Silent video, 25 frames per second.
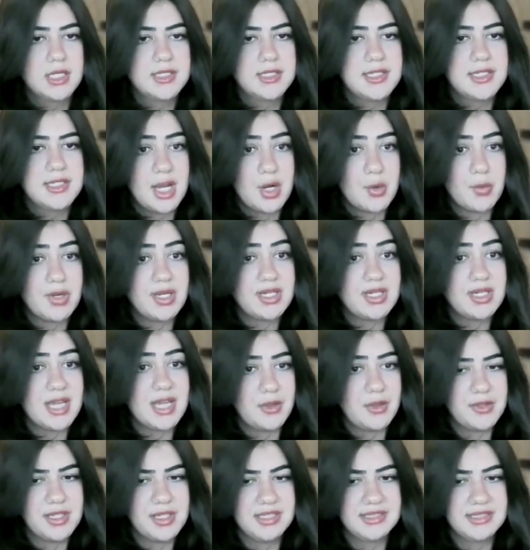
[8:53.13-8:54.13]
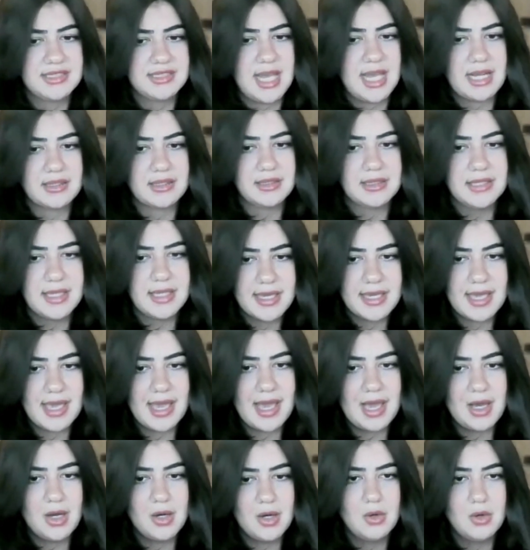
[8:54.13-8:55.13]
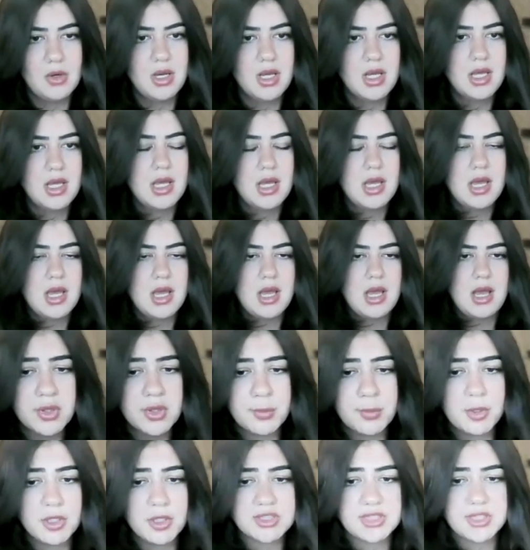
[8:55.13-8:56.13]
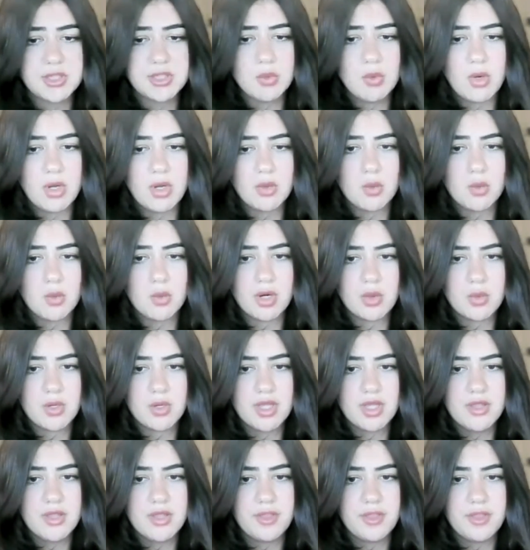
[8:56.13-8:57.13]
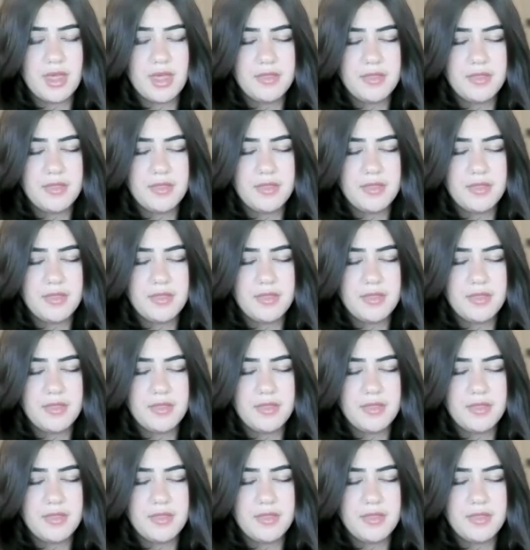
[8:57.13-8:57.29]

narrowing down the exact layout with the person you want to work with.